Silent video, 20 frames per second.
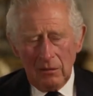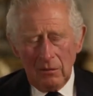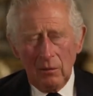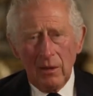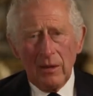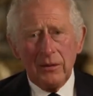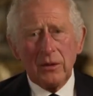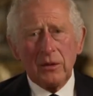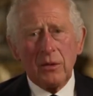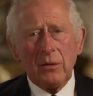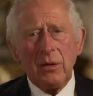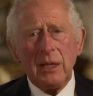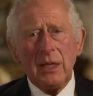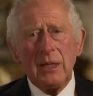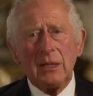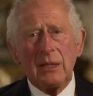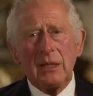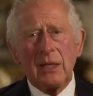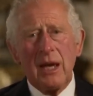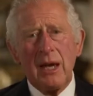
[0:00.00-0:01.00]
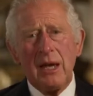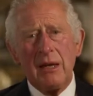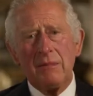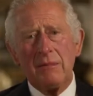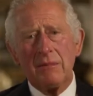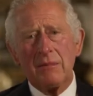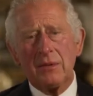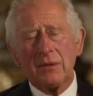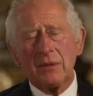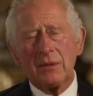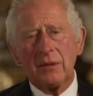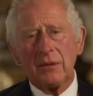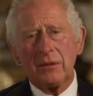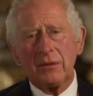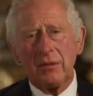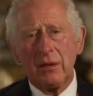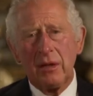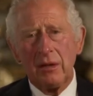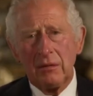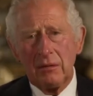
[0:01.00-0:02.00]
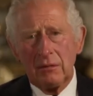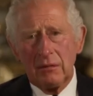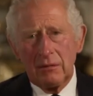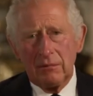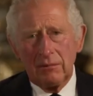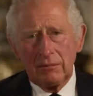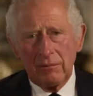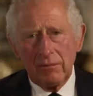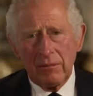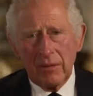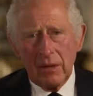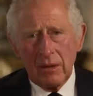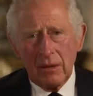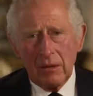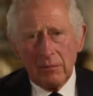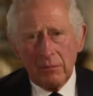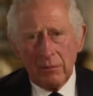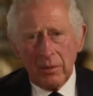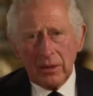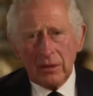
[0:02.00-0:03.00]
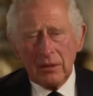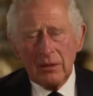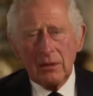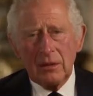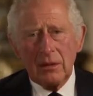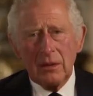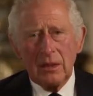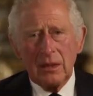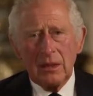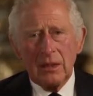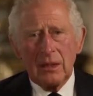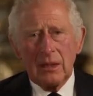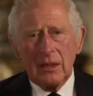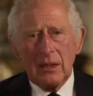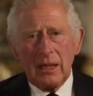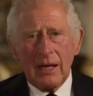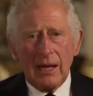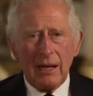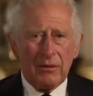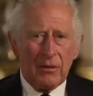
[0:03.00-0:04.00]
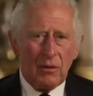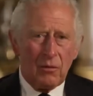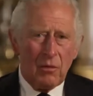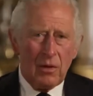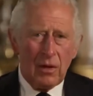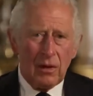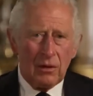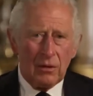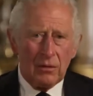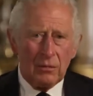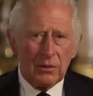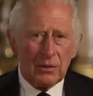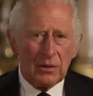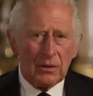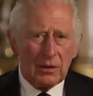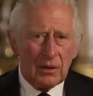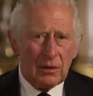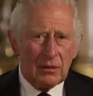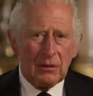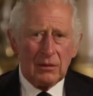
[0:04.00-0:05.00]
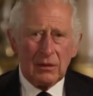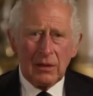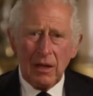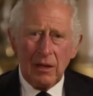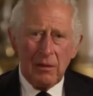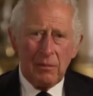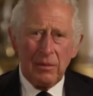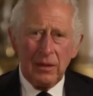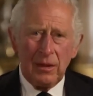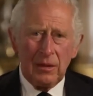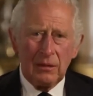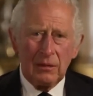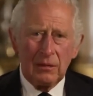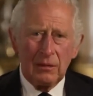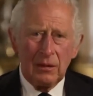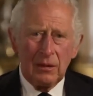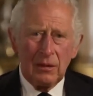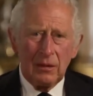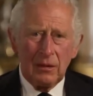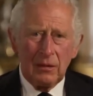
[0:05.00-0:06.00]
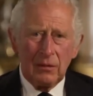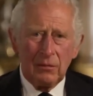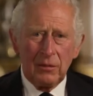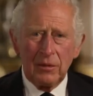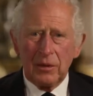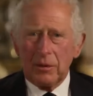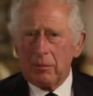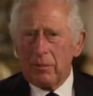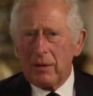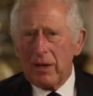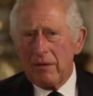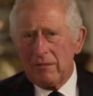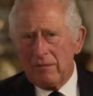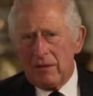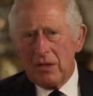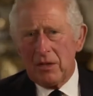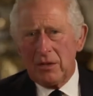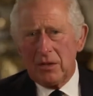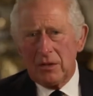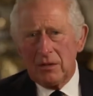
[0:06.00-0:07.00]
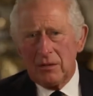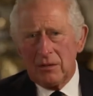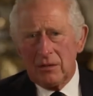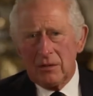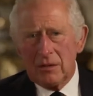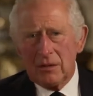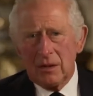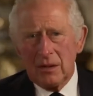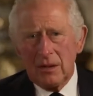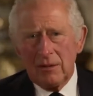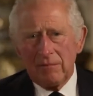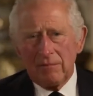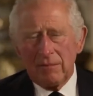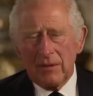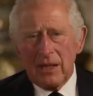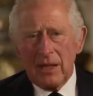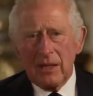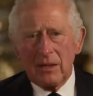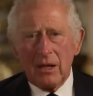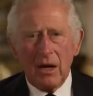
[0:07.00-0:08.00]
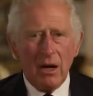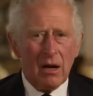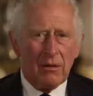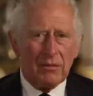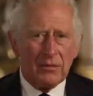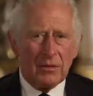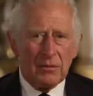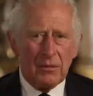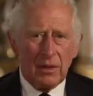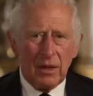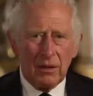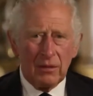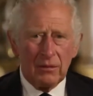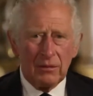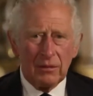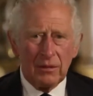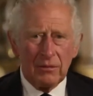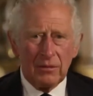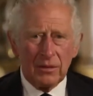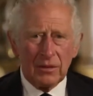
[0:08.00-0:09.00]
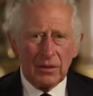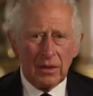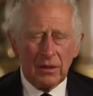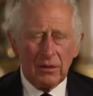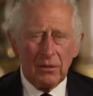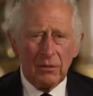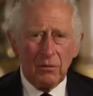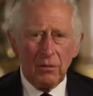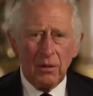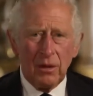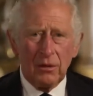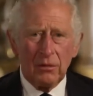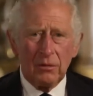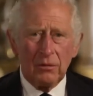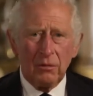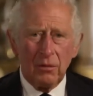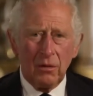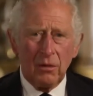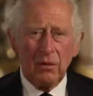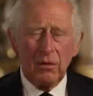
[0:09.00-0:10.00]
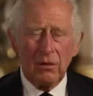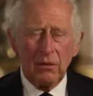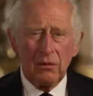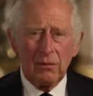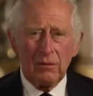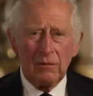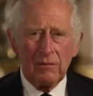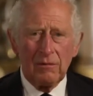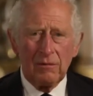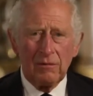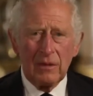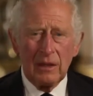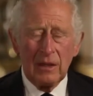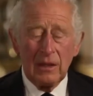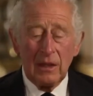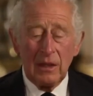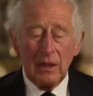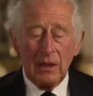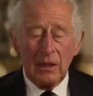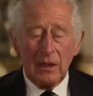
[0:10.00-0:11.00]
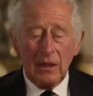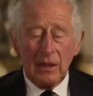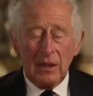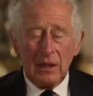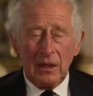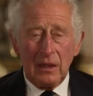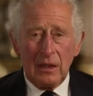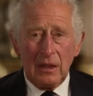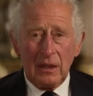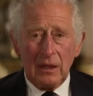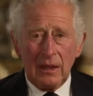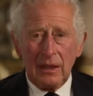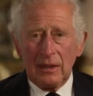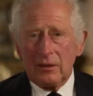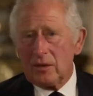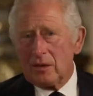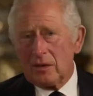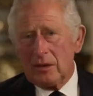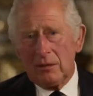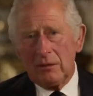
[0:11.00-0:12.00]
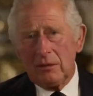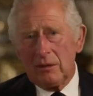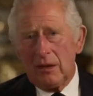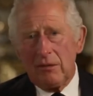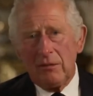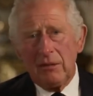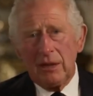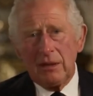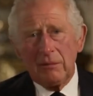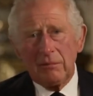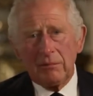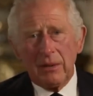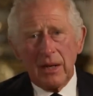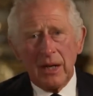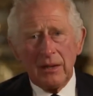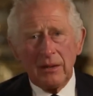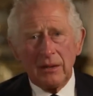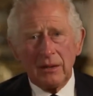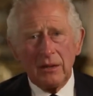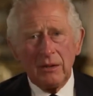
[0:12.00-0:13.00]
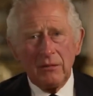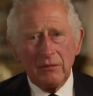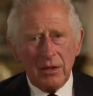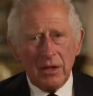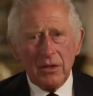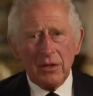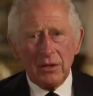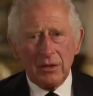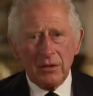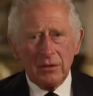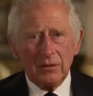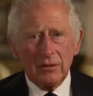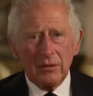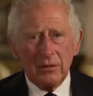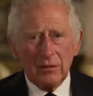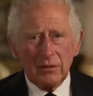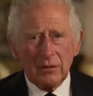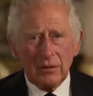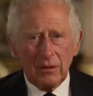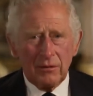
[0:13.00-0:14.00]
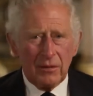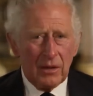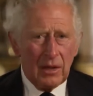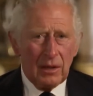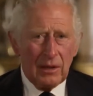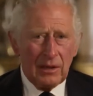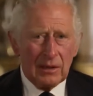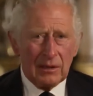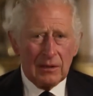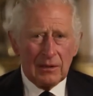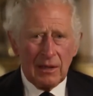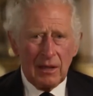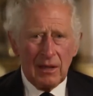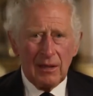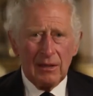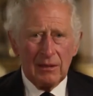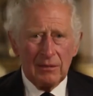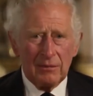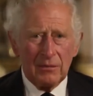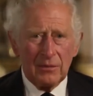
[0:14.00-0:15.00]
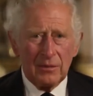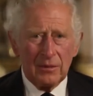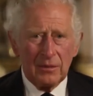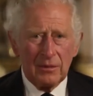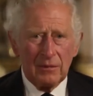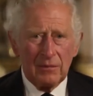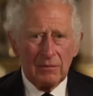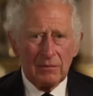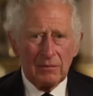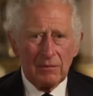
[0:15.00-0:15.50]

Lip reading: When the Queen came to the throne, Britain and the world were still coping with the privations and aftermath of the Second World War, and still living by the conventions of earlier times.